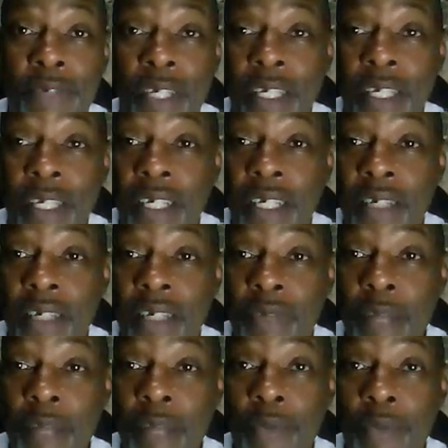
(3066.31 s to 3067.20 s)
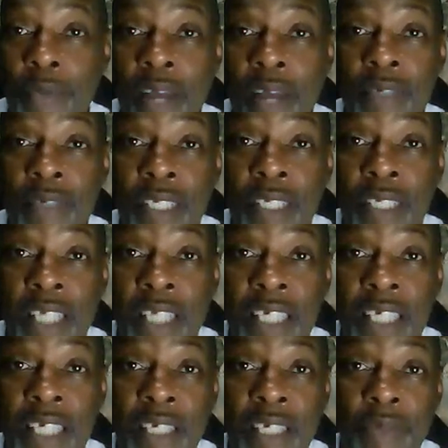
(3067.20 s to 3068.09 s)
for that privatization of
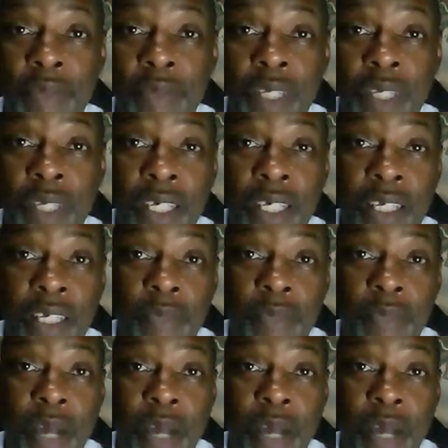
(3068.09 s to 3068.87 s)
the power.